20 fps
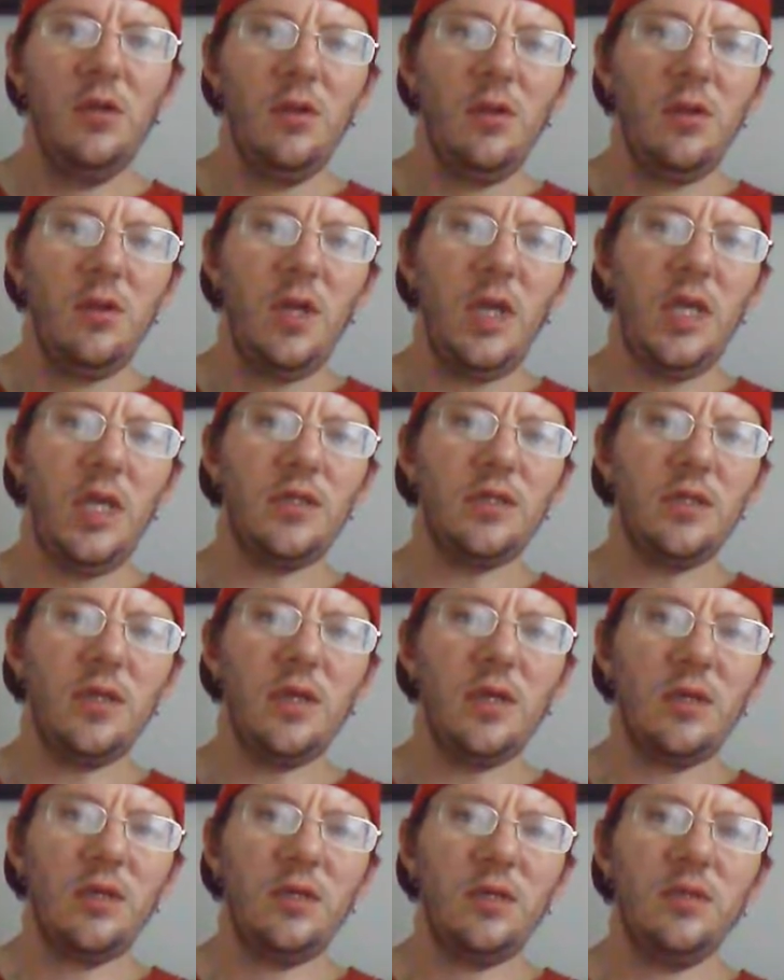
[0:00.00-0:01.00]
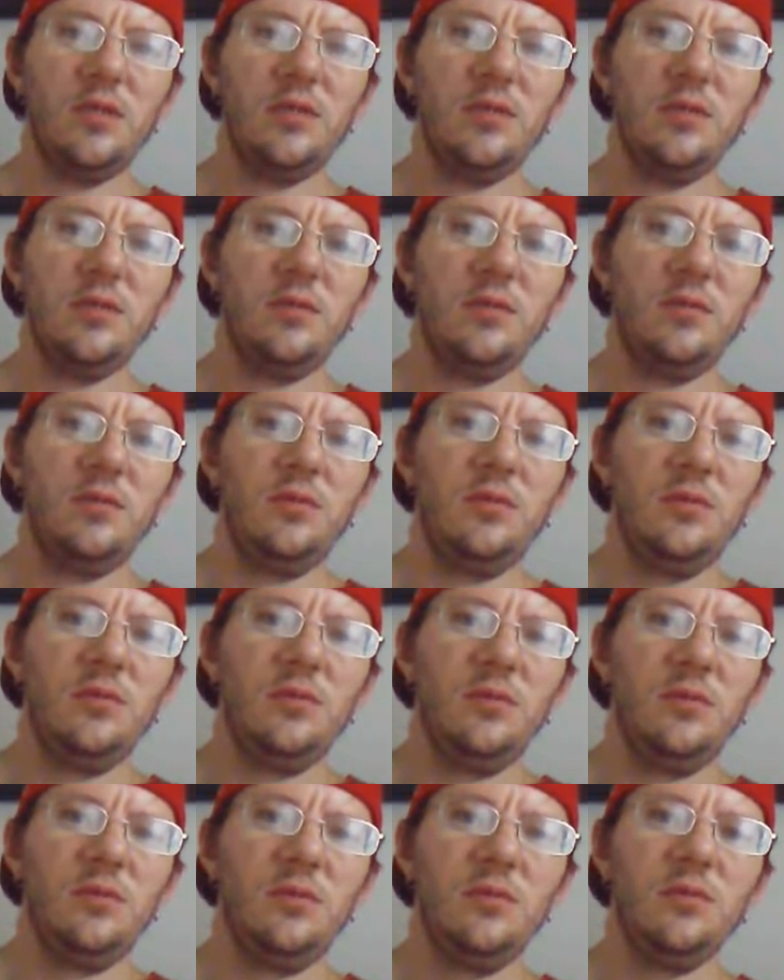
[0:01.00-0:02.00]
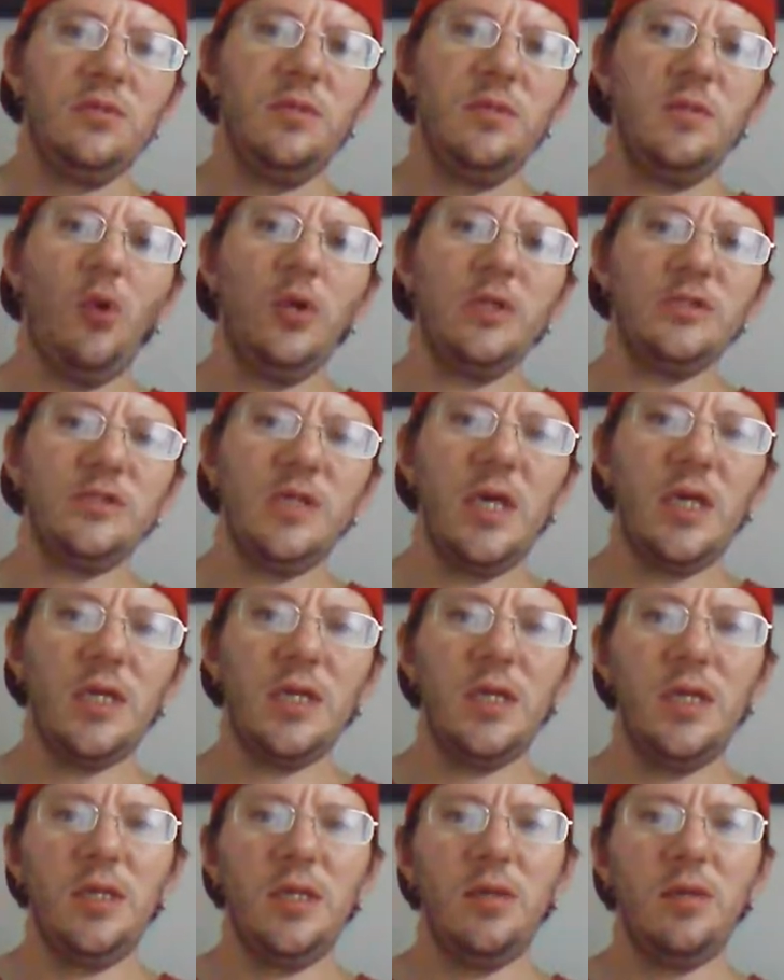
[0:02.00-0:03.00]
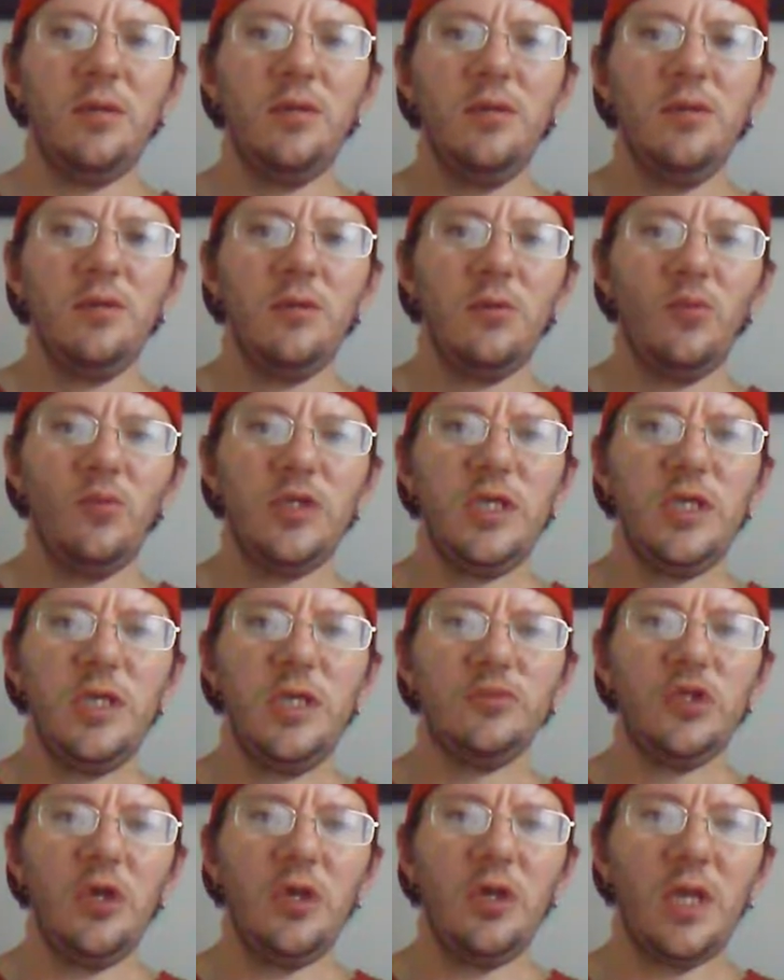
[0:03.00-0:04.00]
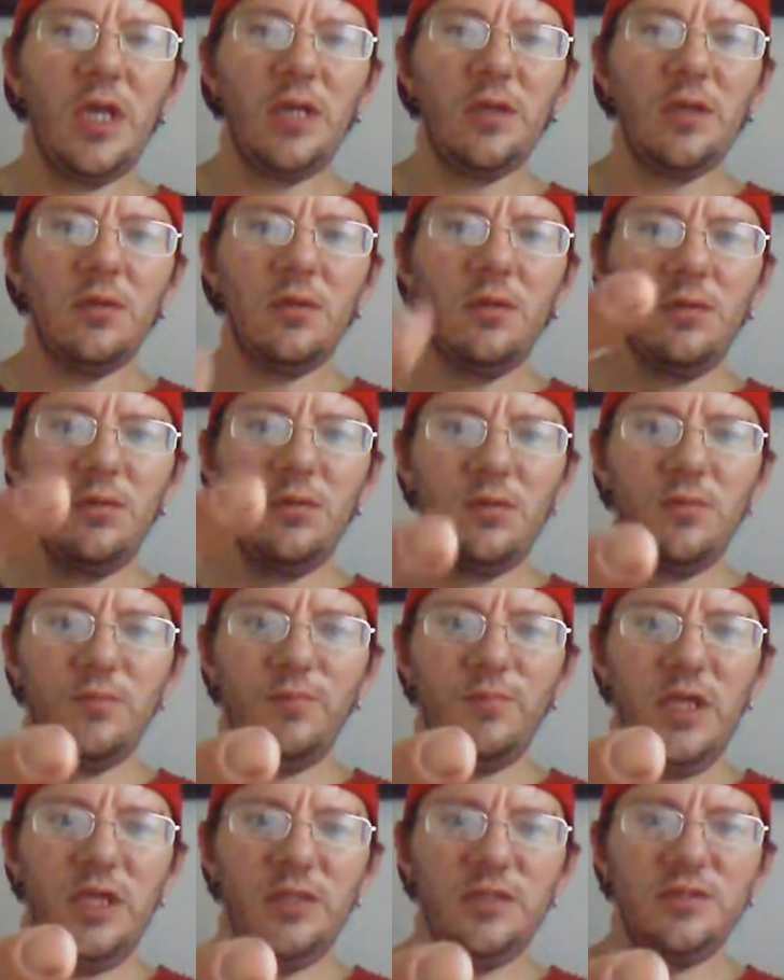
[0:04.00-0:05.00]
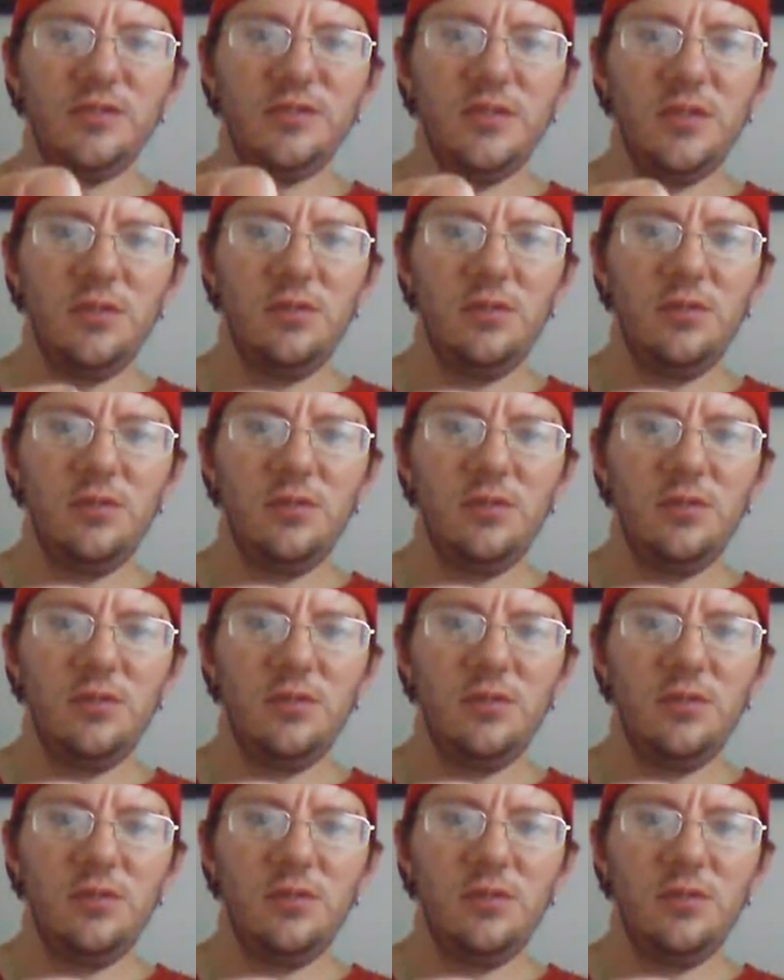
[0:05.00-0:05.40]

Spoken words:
And your boy's out of here. We'll get with y'all later. Peace.